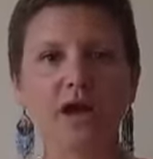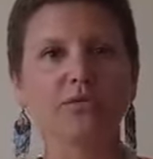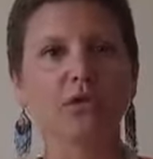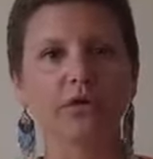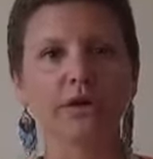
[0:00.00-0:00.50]

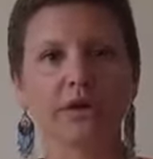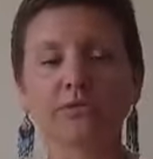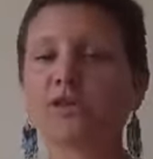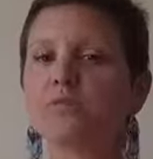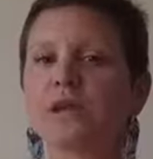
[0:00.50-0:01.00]
role here at
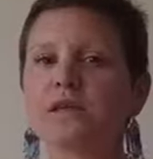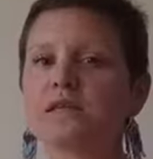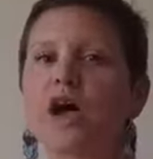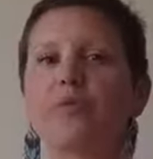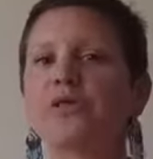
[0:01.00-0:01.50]
Rythmia is
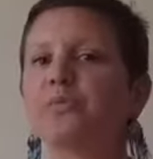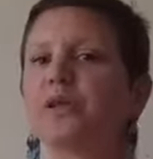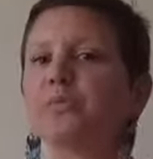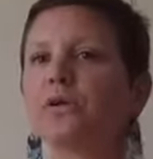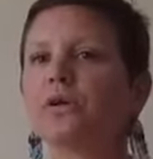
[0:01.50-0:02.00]
to help other
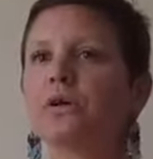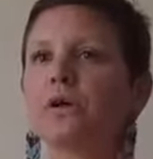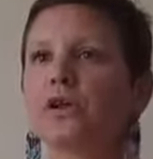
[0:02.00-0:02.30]
people,